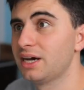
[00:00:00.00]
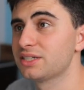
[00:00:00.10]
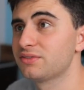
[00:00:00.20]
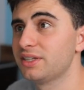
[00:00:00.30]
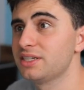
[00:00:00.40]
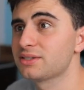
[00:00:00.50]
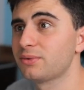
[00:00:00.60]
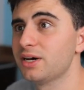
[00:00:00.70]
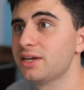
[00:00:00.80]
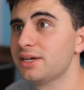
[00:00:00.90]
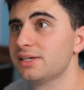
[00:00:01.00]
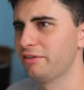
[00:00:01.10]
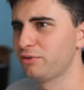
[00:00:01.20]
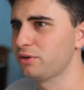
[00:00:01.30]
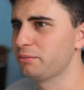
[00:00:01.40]
As for this one, I
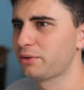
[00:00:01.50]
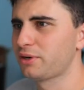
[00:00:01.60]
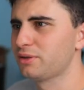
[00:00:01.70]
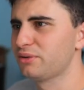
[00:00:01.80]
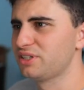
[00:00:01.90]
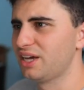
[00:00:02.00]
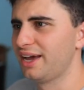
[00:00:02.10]
thought the building looked